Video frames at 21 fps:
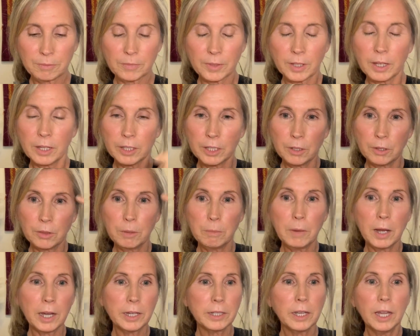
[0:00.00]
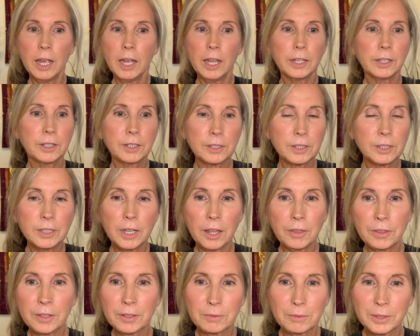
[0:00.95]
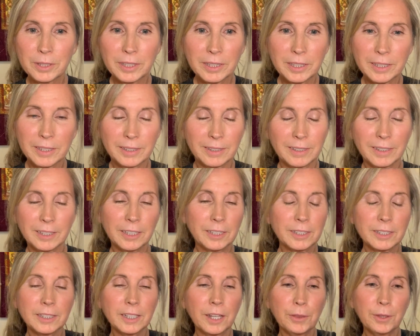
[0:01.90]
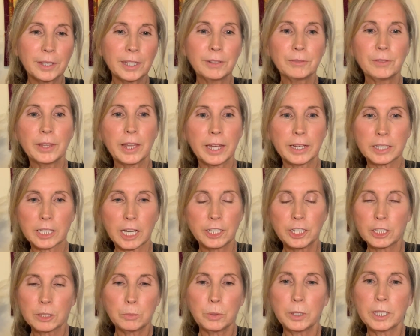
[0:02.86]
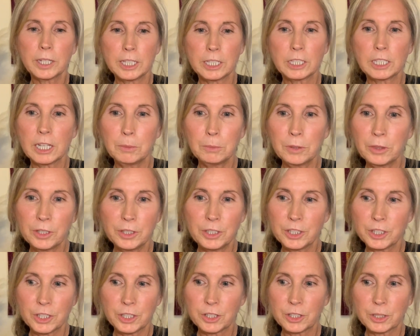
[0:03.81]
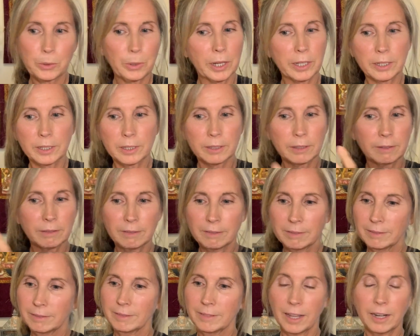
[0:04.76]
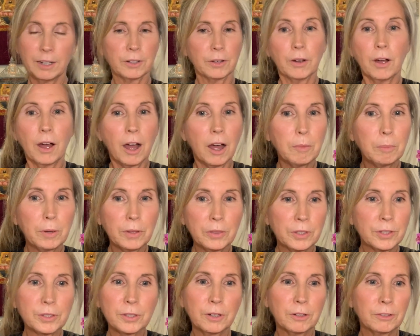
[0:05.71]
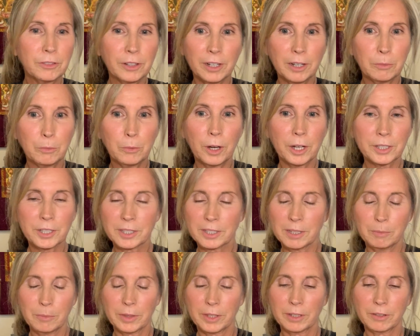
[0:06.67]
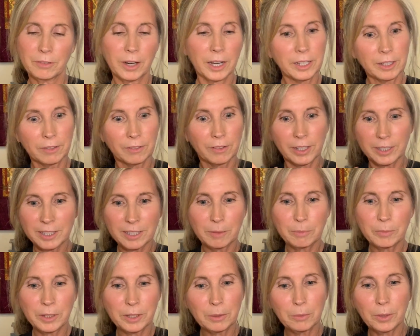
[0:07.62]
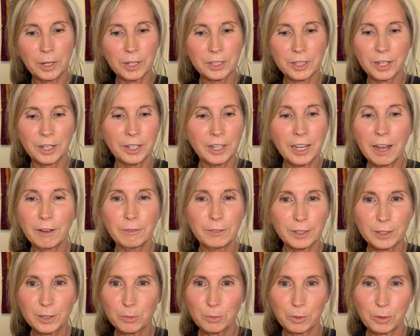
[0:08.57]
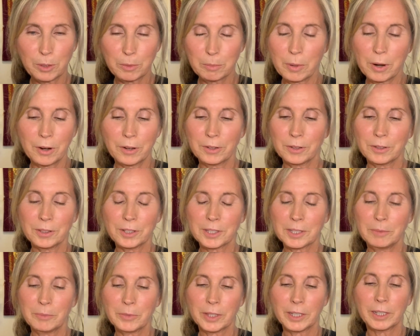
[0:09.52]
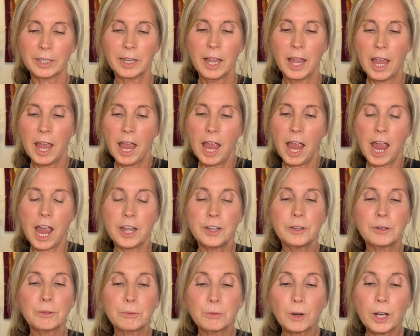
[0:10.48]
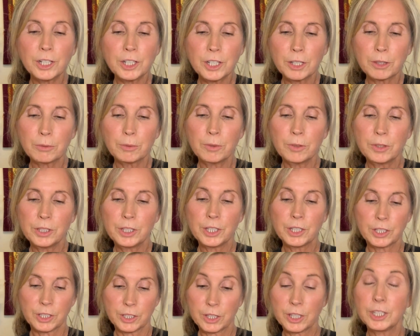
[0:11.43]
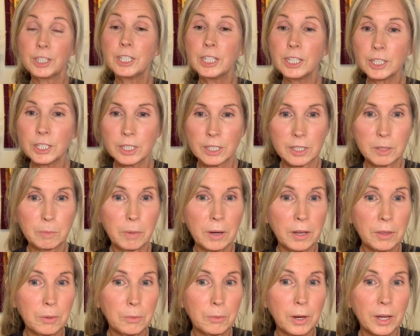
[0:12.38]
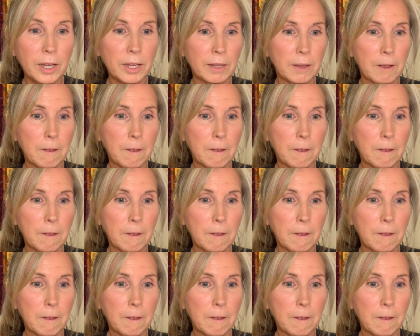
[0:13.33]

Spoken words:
The mind, there's nothing really, it's nothing even that, I just want to get done with the dishes so I can, hop on the sofa and watch something, right? You've got something to watch on Netflix with your partner or something. And you're rushing through the dishes. The dishes, by the way,